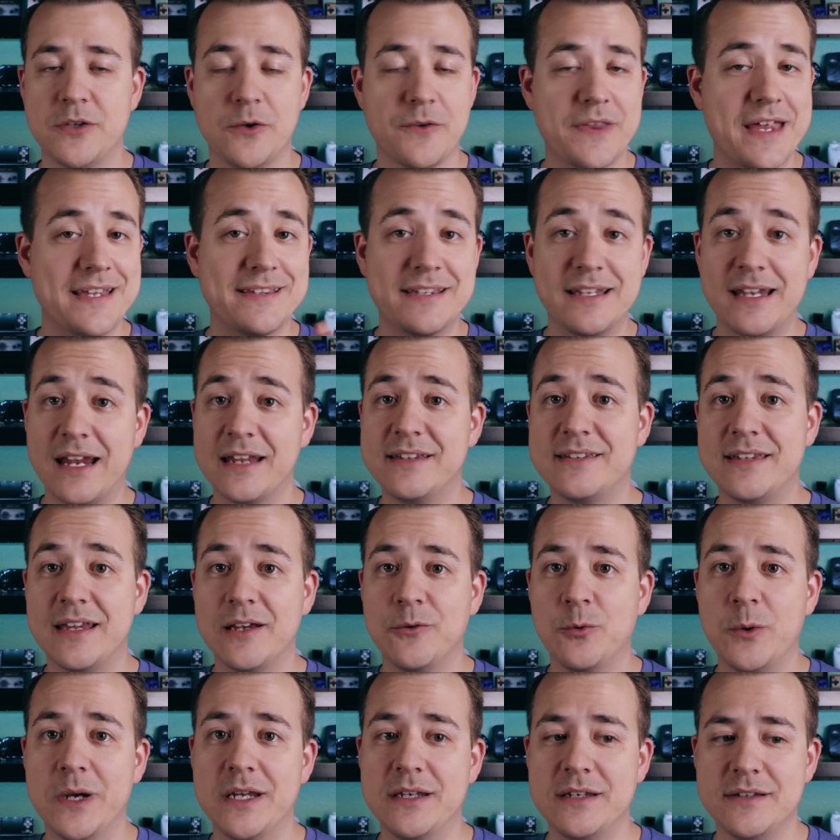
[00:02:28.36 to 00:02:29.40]
So that's a nice
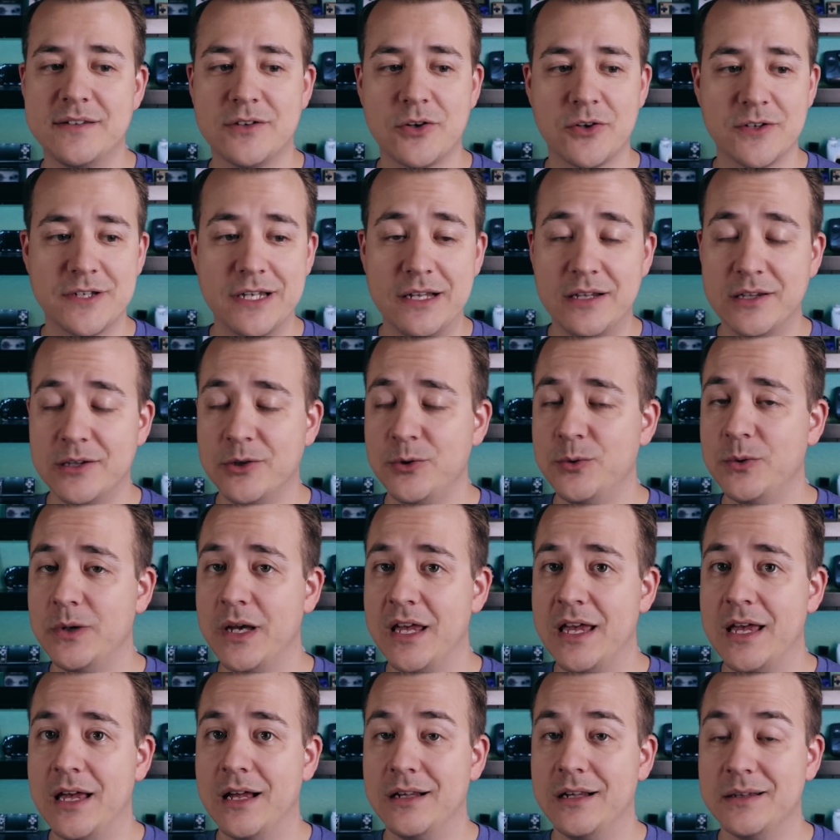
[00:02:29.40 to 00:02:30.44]
segue to start telling you
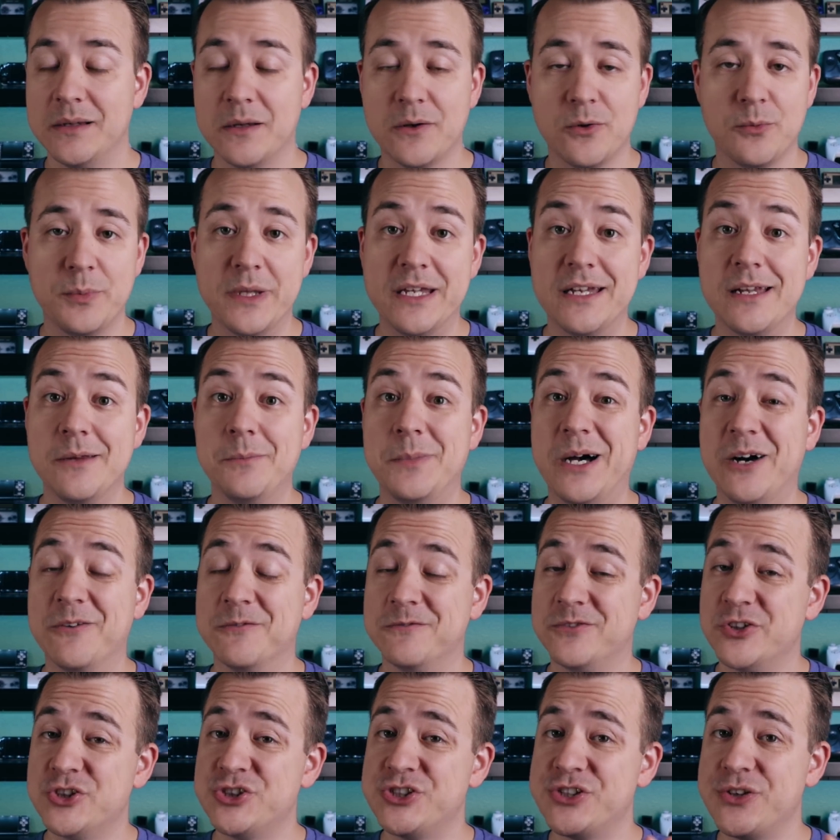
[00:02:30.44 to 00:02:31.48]
a little bit about
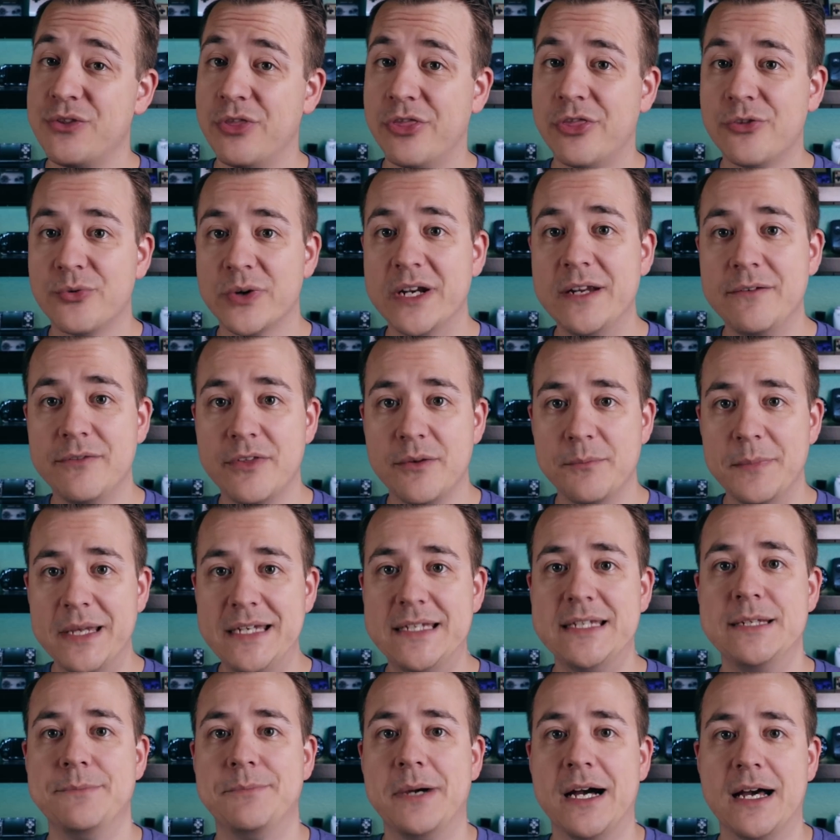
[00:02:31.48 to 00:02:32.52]
version 3 of the
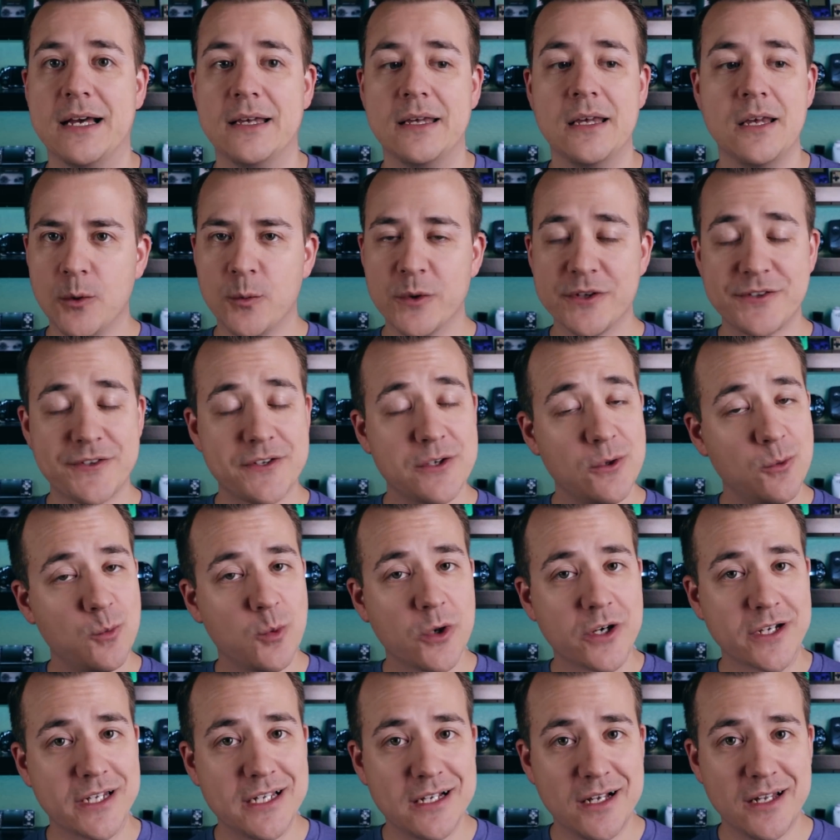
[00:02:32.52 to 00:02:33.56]
MINTYPI. We're still
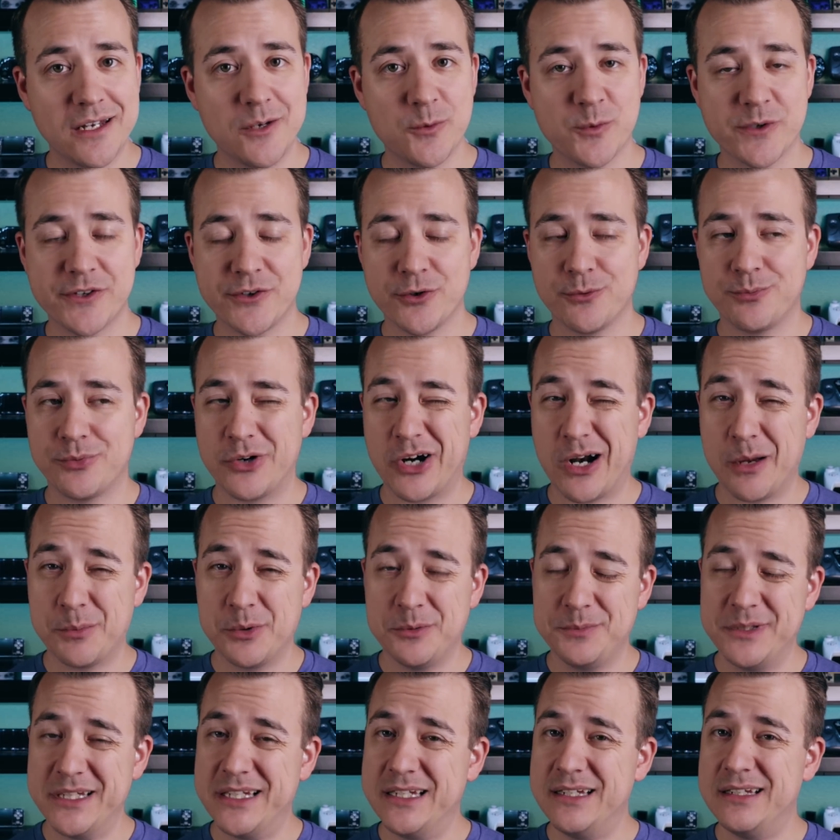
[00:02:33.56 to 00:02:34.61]
working on it. We're still
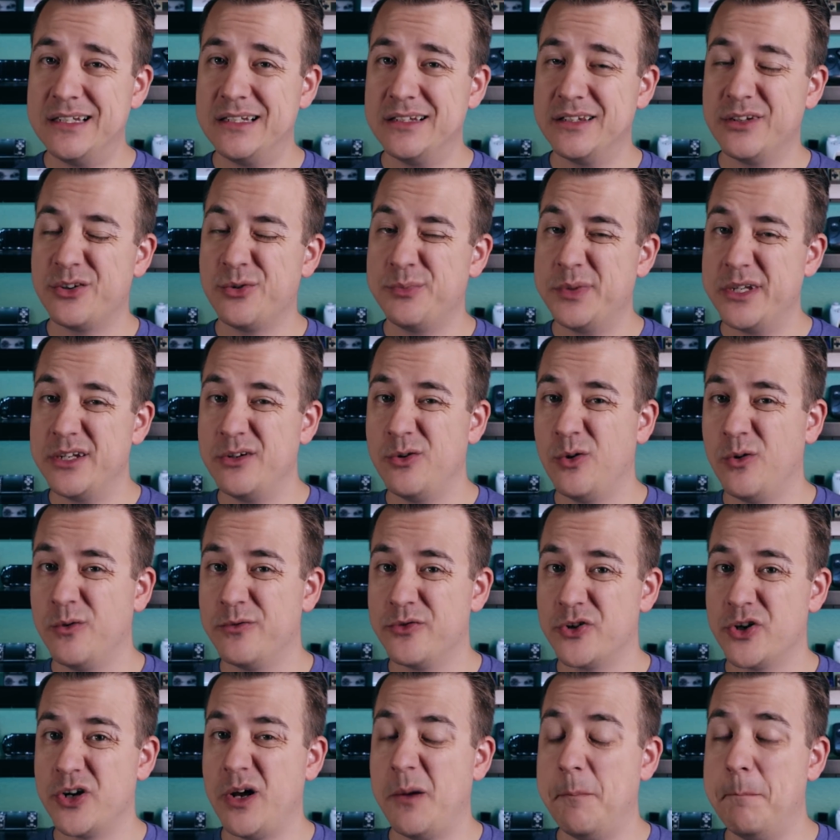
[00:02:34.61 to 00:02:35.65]
probably a little bit
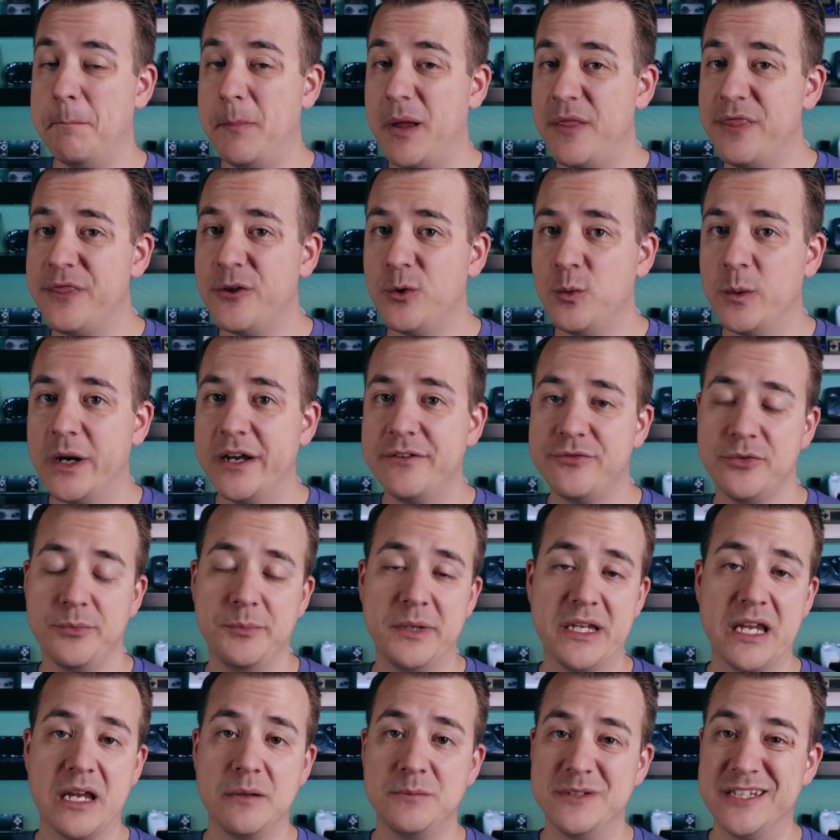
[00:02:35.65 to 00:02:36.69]
over a month away from
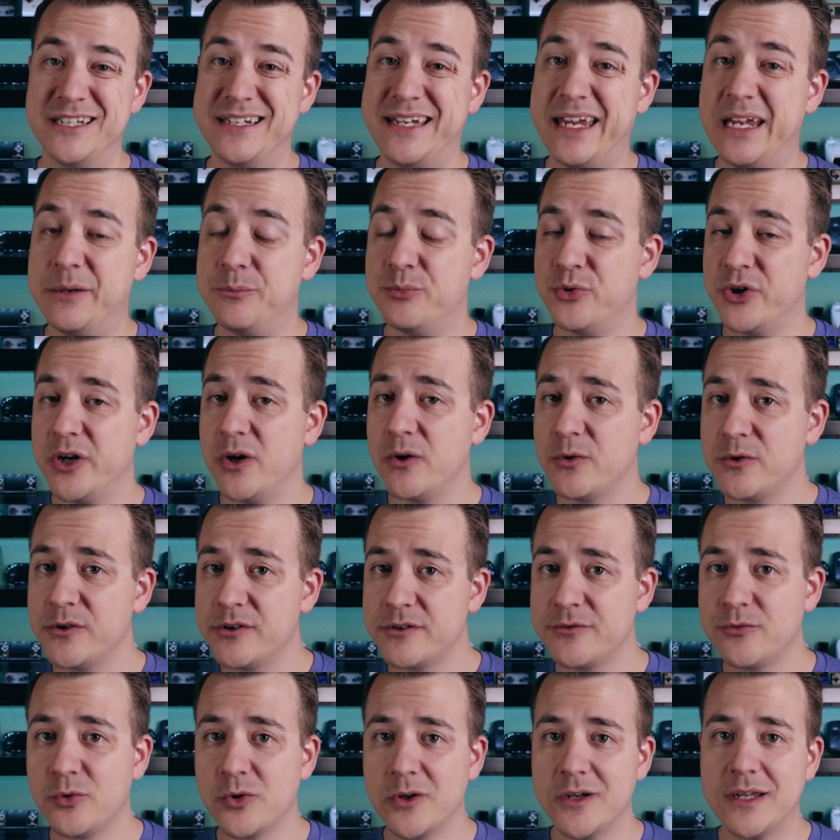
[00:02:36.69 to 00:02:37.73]
being able to take
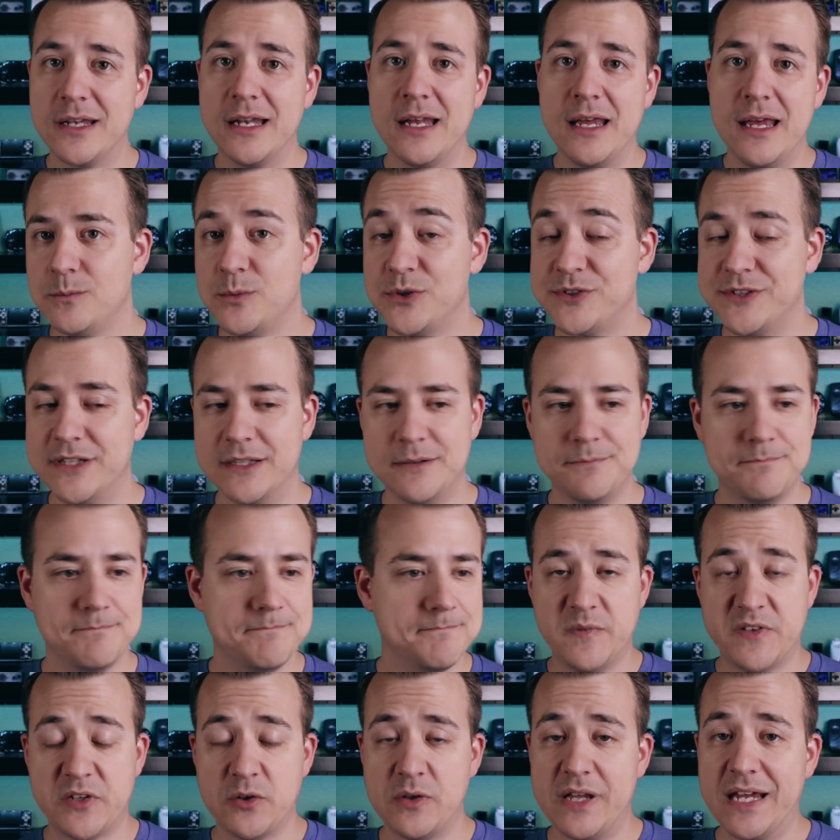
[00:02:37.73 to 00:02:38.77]
pre-orders for it. We'll see.
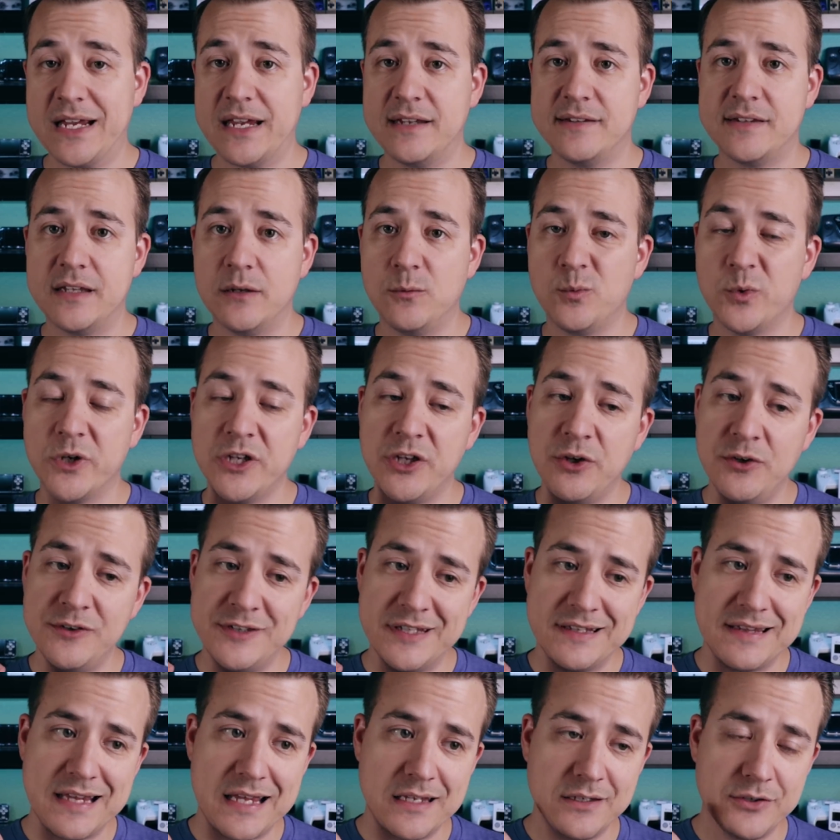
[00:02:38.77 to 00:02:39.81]
So like I said, we're
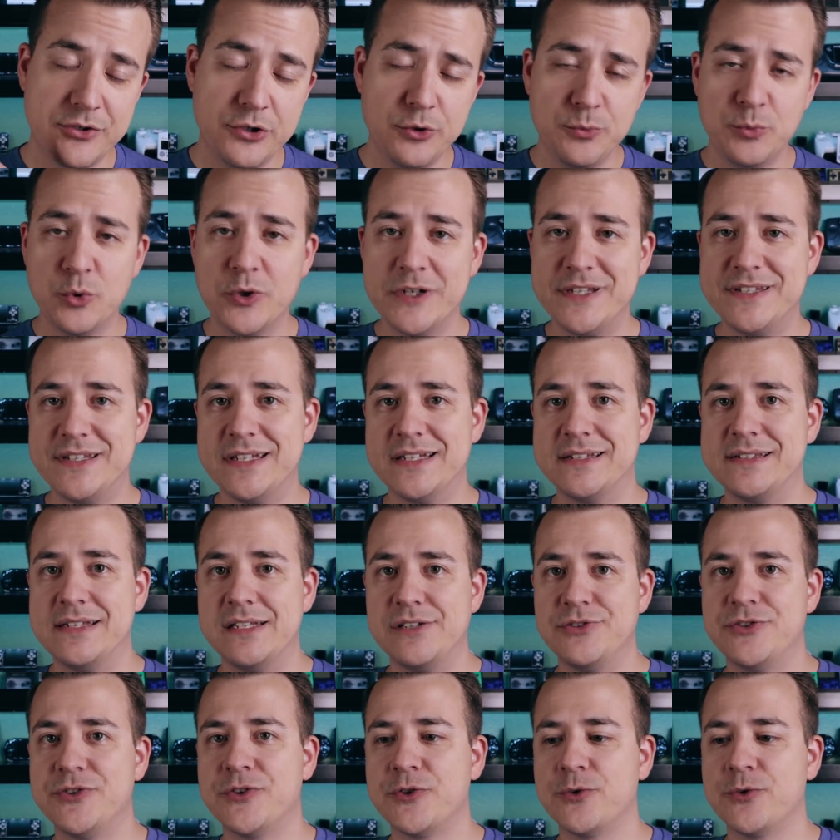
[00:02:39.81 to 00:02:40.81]
using that 2.6-inch